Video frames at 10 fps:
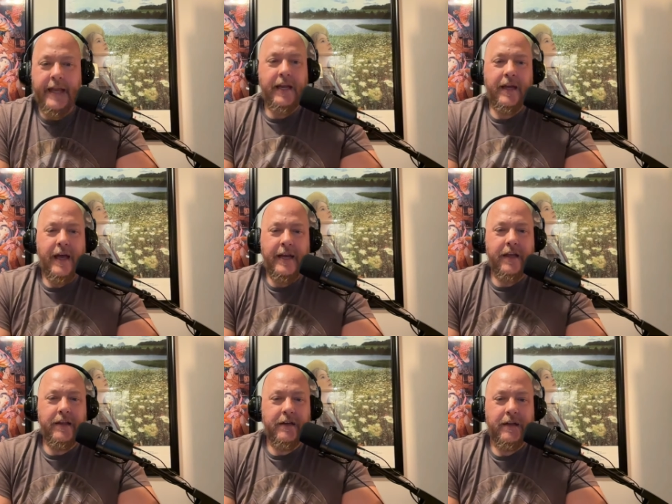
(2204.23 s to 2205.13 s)
any British any
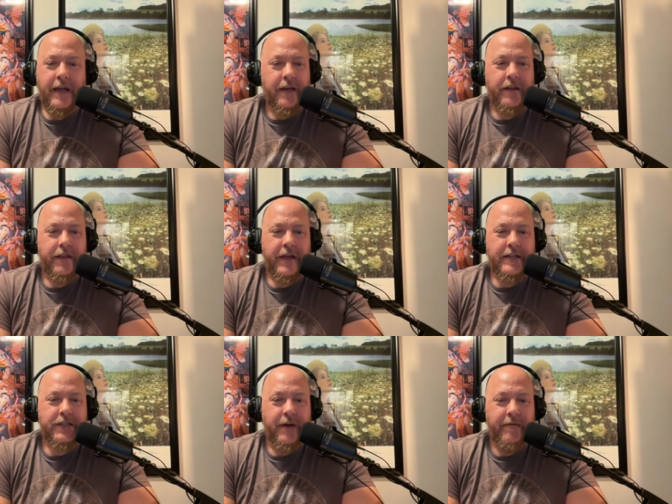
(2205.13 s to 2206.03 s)
other yeah. any other
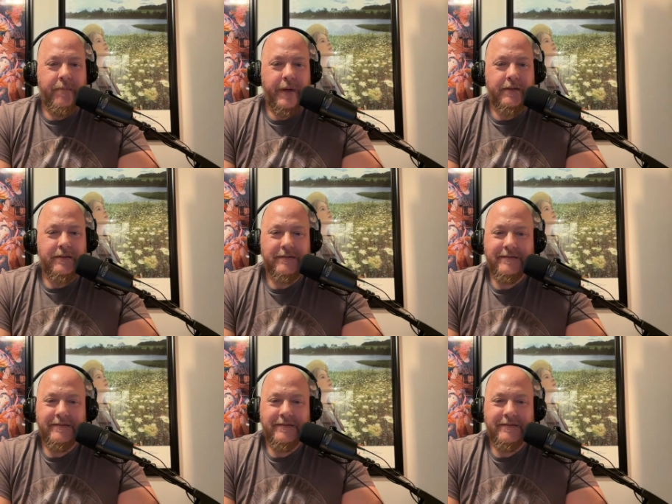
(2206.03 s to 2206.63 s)
thoughts you have about